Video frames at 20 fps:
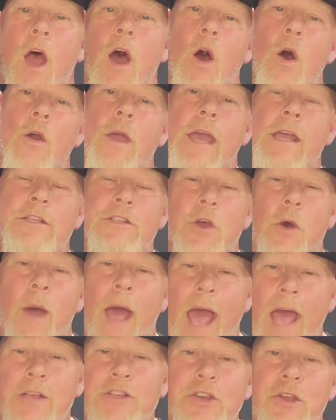Okay, so
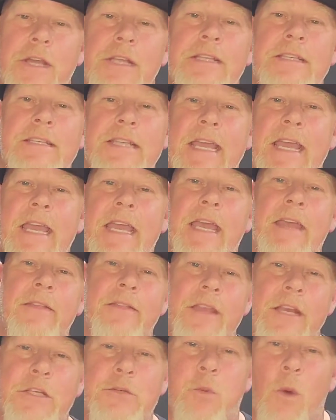as you can see in
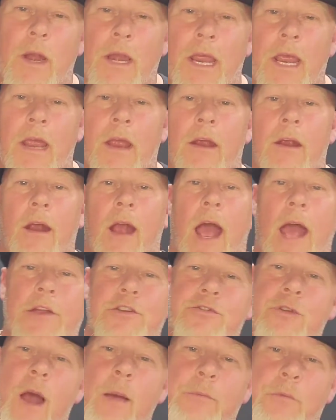this one here, I
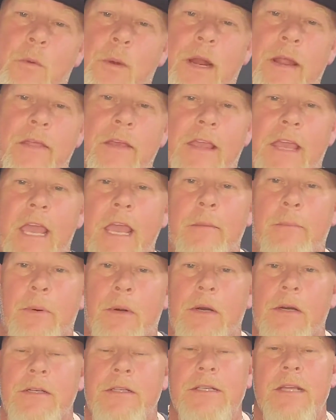dropped one of the
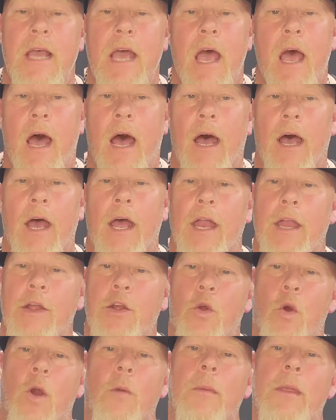keepers. Uh,
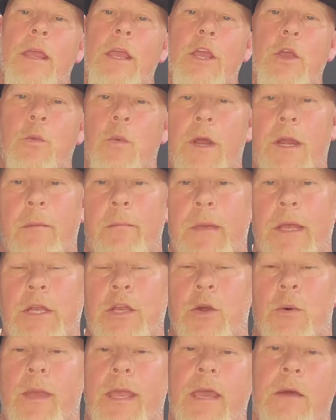normally, you wouldn't be
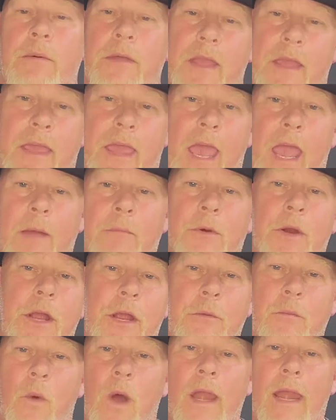doing it with a camera
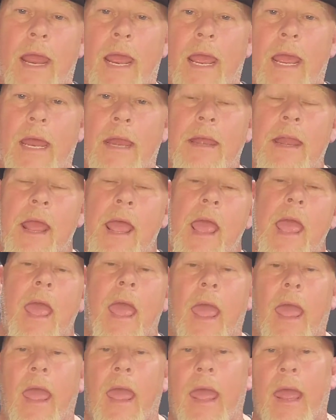in one hand
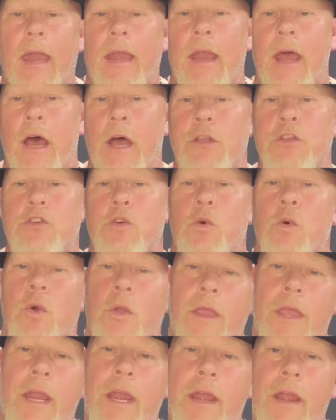and a
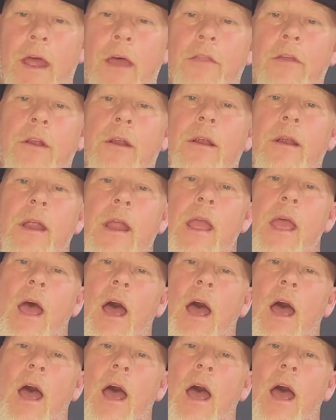tool in another.